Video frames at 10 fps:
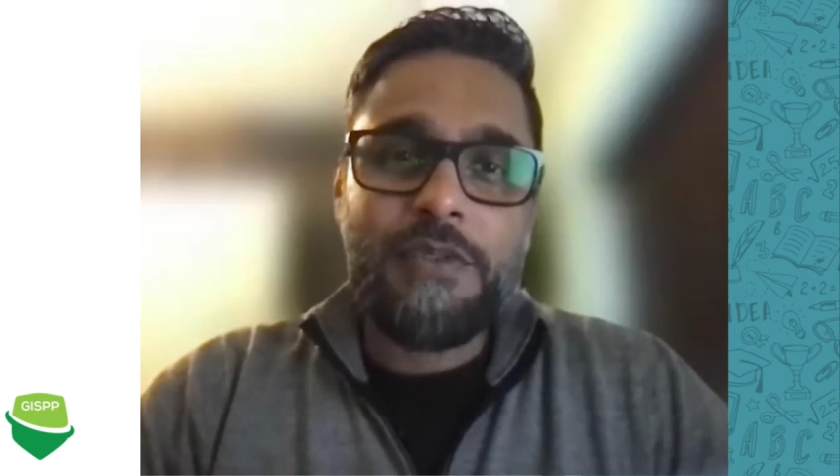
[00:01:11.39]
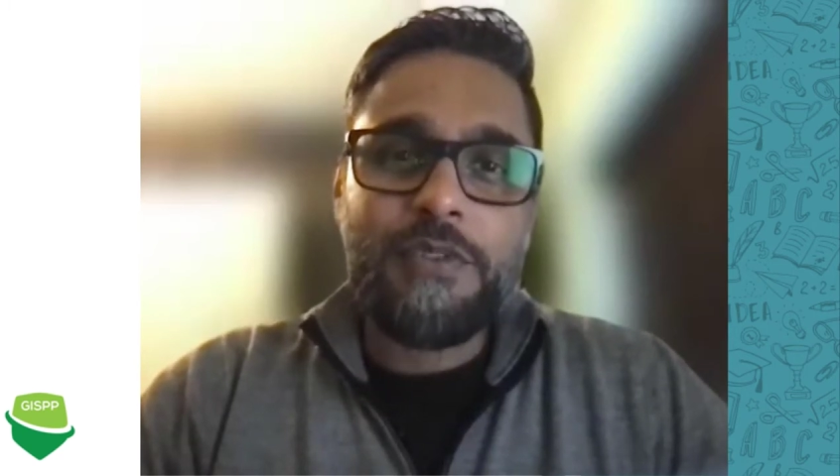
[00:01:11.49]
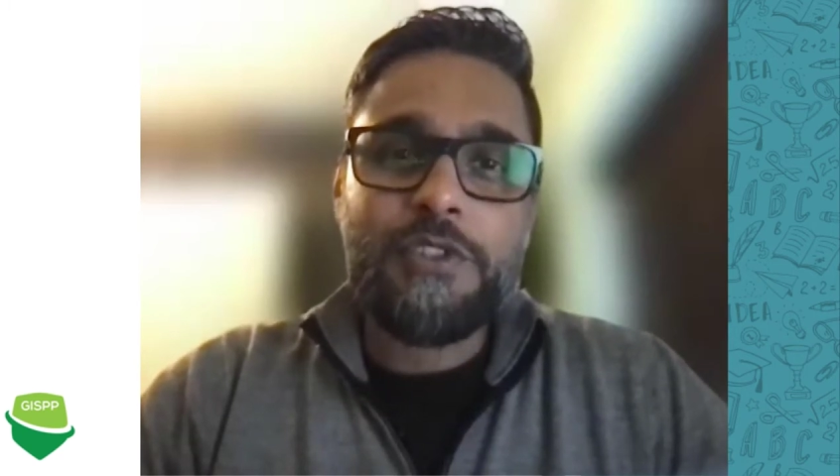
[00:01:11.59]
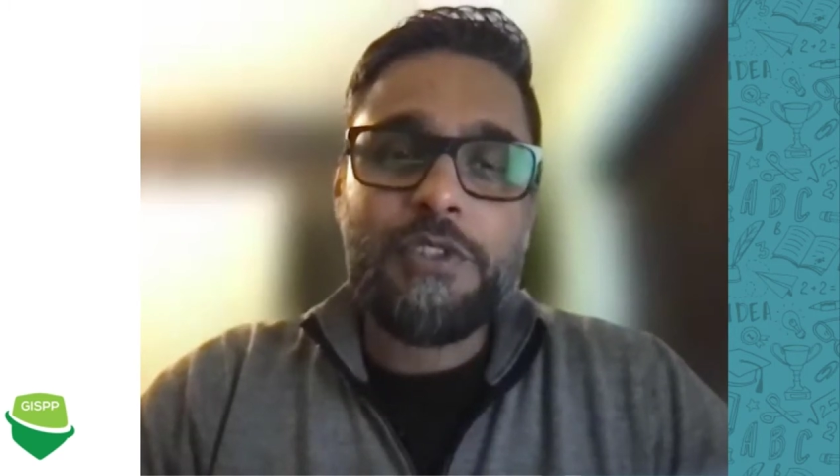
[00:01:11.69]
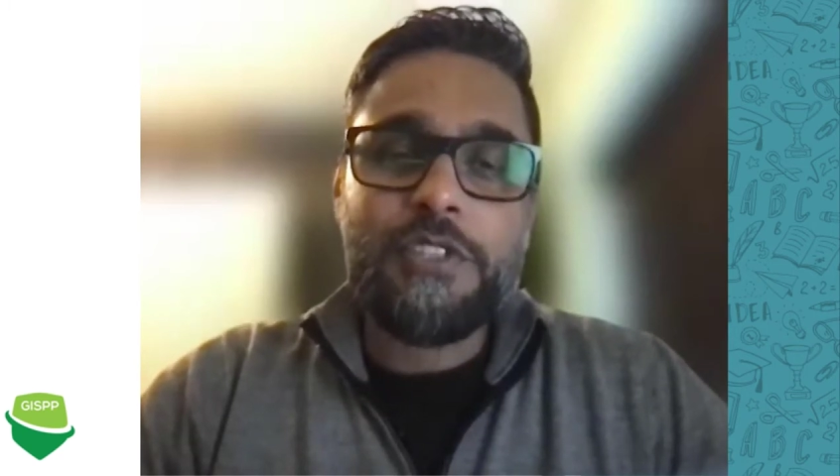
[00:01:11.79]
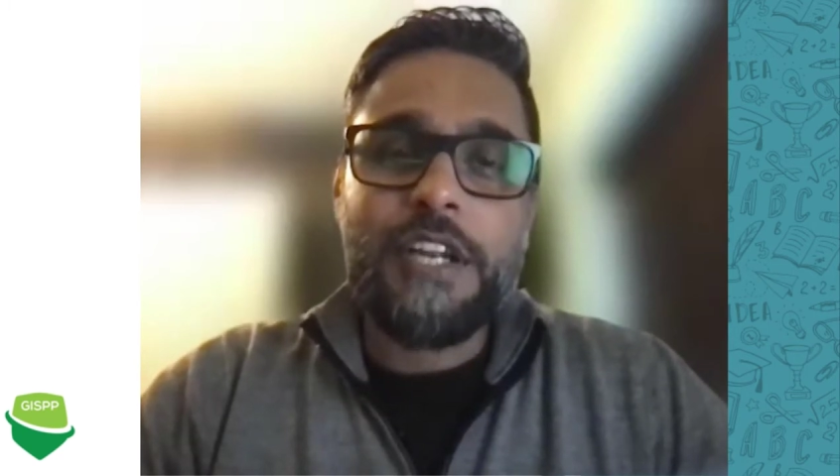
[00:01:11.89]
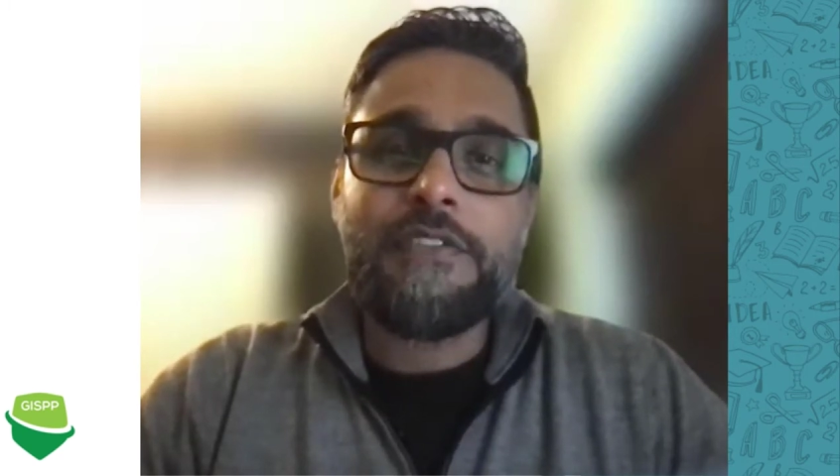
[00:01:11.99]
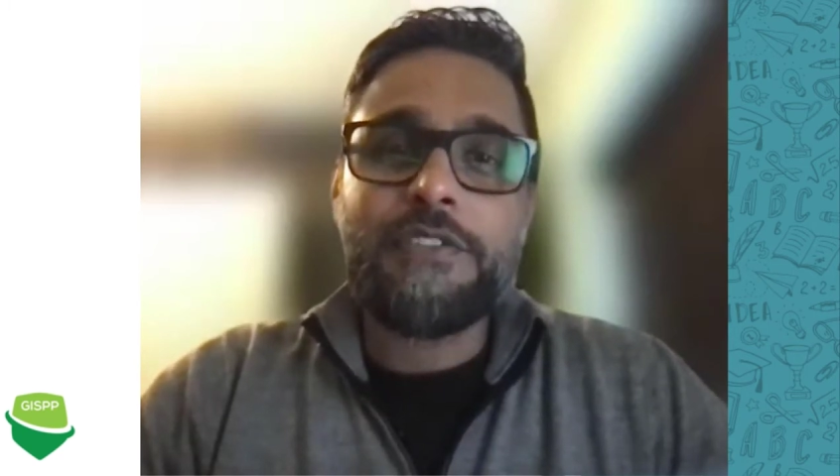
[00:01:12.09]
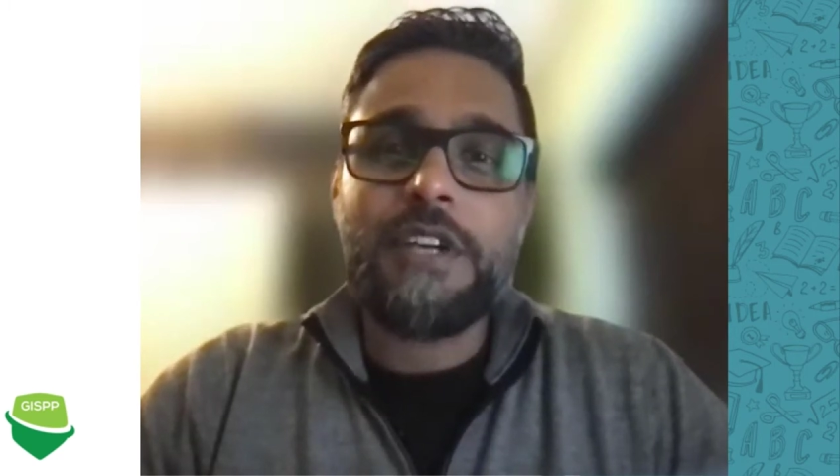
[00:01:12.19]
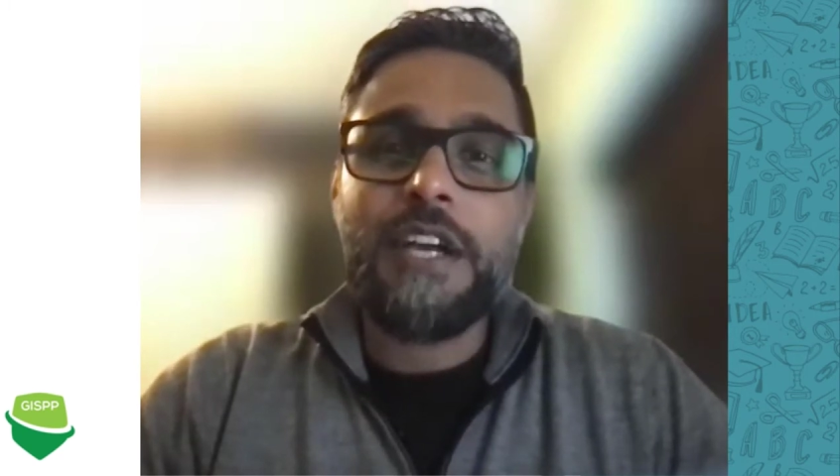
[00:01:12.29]
order to
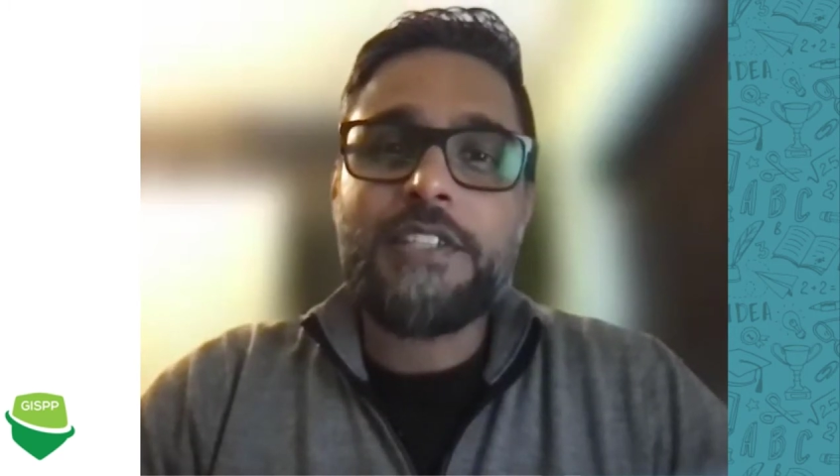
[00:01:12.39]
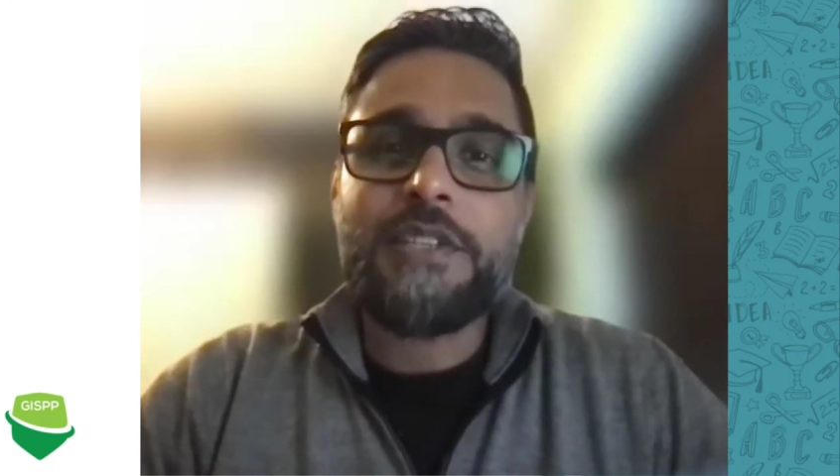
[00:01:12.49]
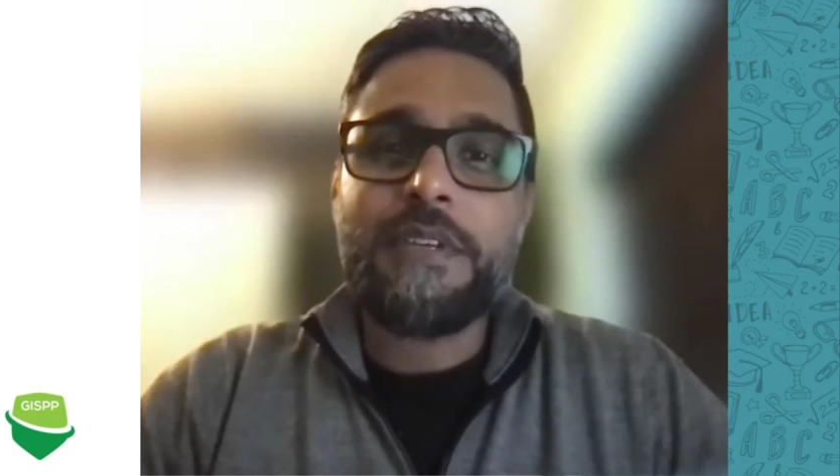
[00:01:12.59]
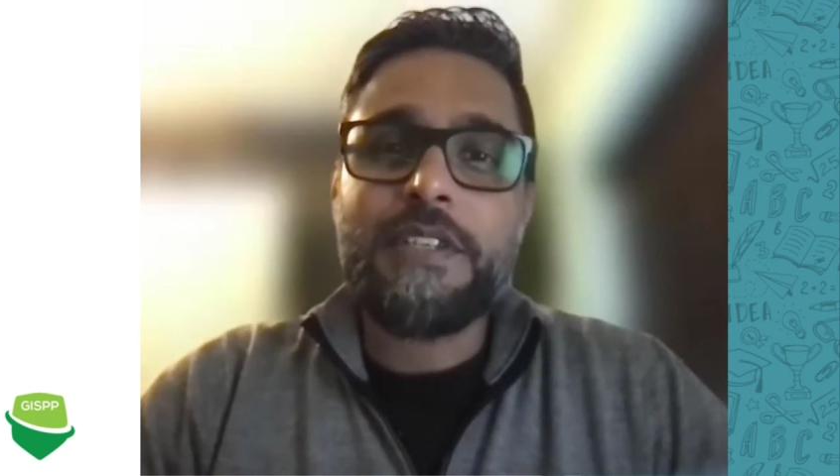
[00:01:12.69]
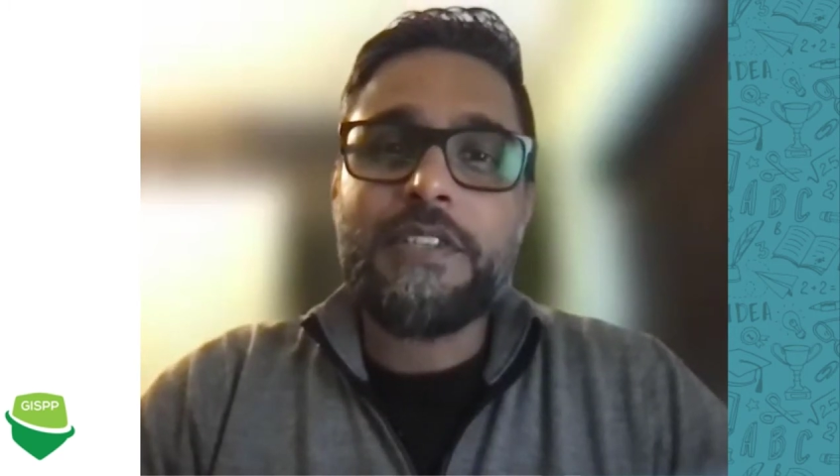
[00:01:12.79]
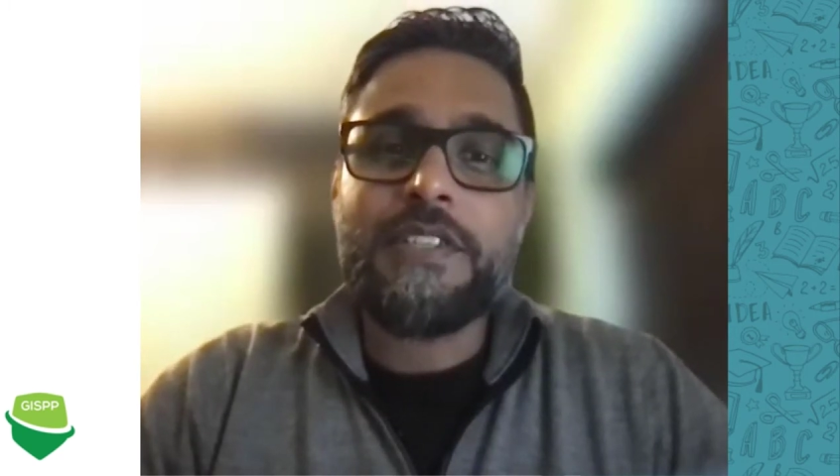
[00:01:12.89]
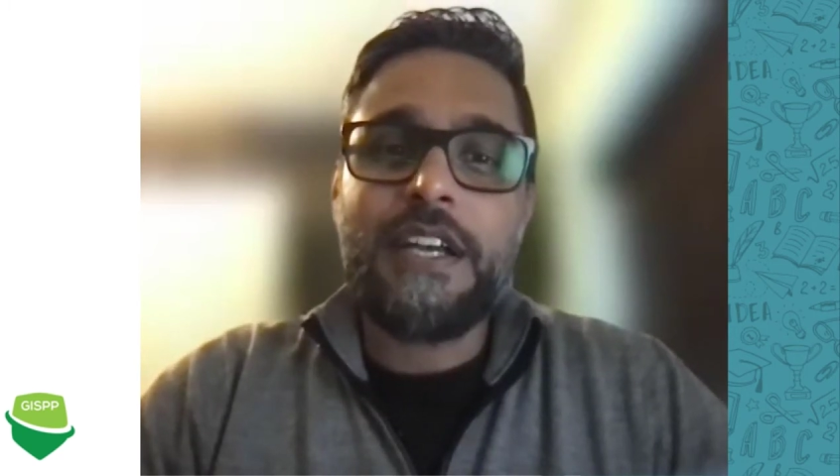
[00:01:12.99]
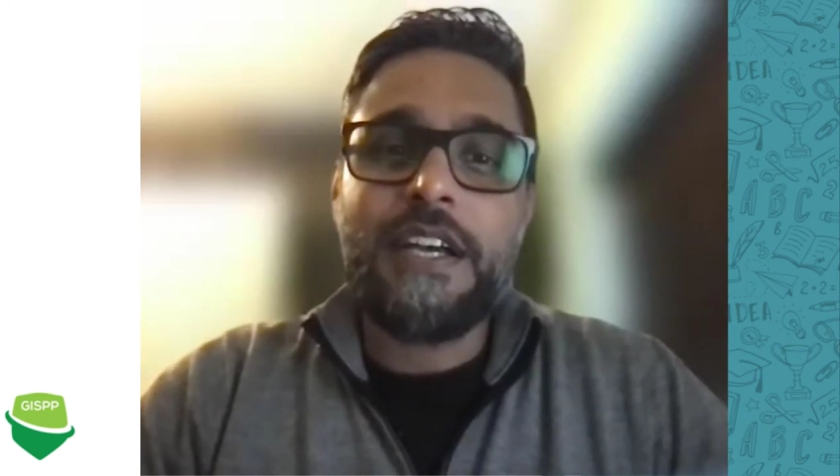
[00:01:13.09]
deliver to customers